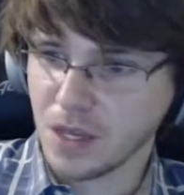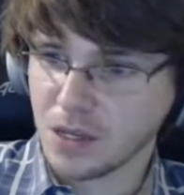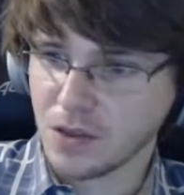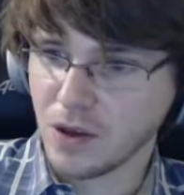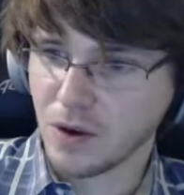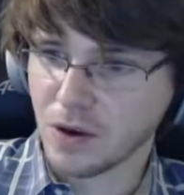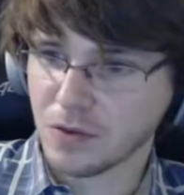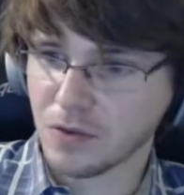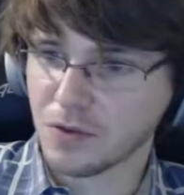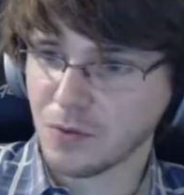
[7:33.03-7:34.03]
There are
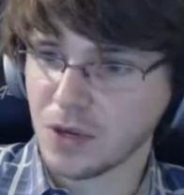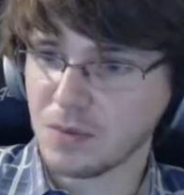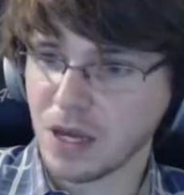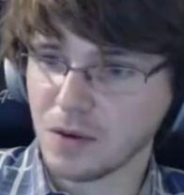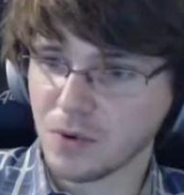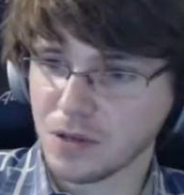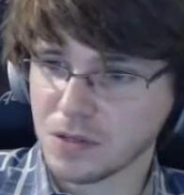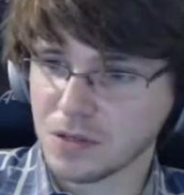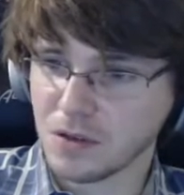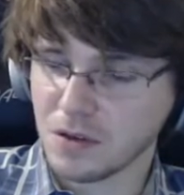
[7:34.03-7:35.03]
three main
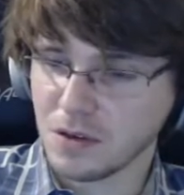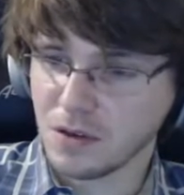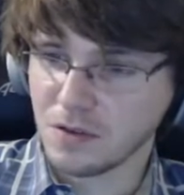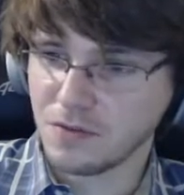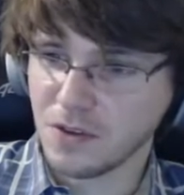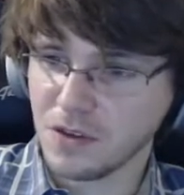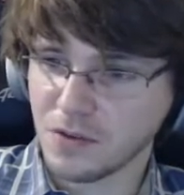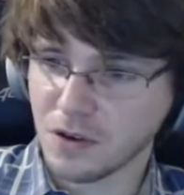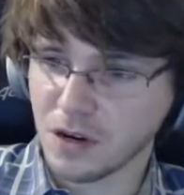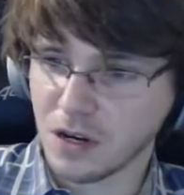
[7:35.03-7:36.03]
ones
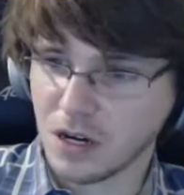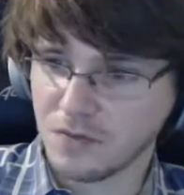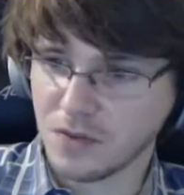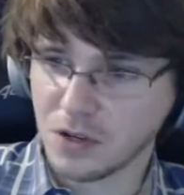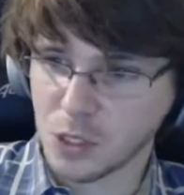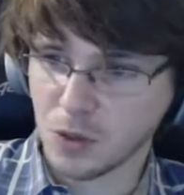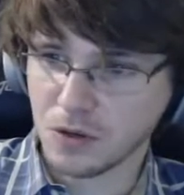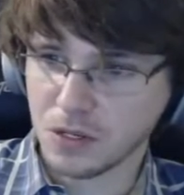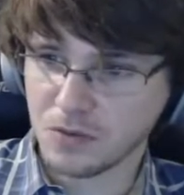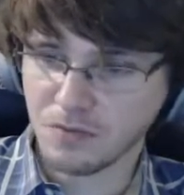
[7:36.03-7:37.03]
fever, cough, and
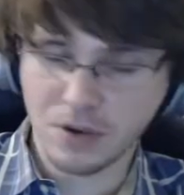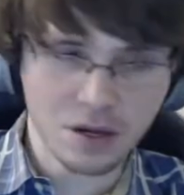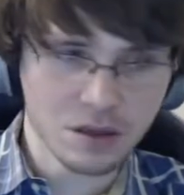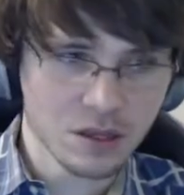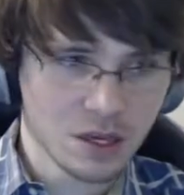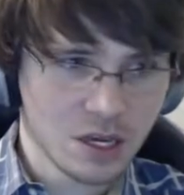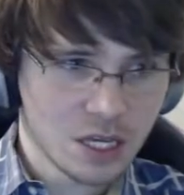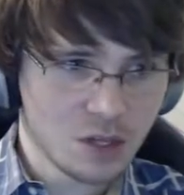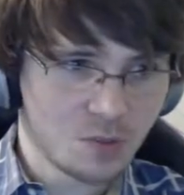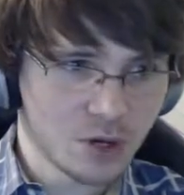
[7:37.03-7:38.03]
shortness of breath.
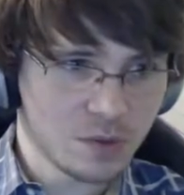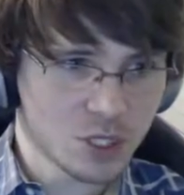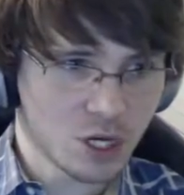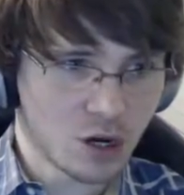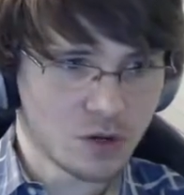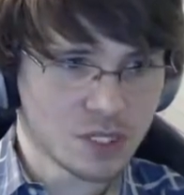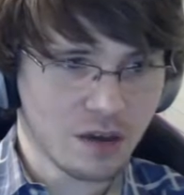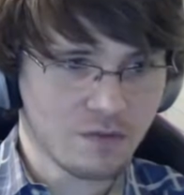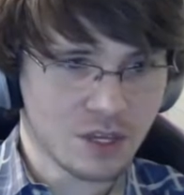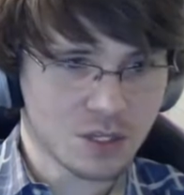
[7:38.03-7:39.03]
You pretty much always
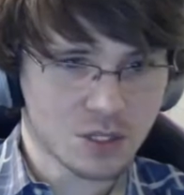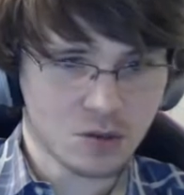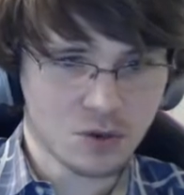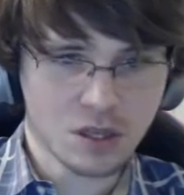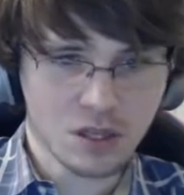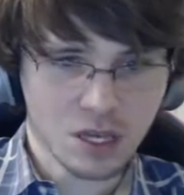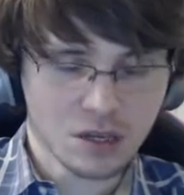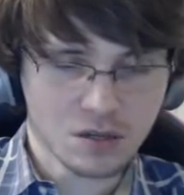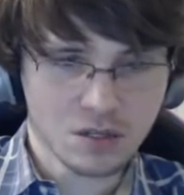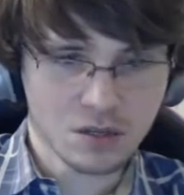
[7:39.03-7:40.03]
have these three
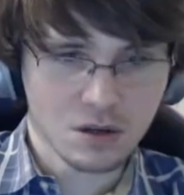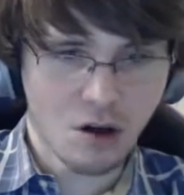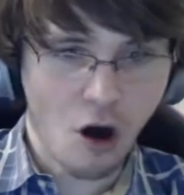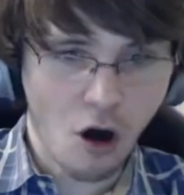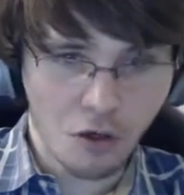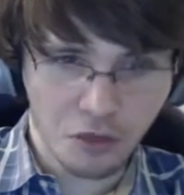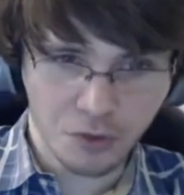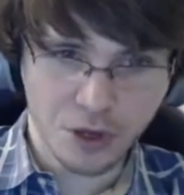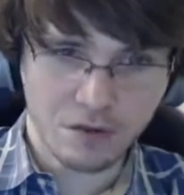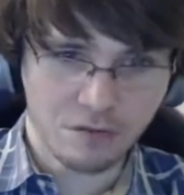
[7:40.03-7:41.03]
things, all
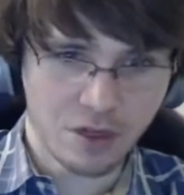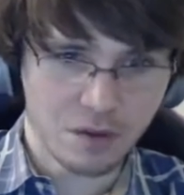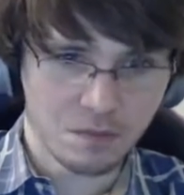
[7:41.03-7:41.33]
three of them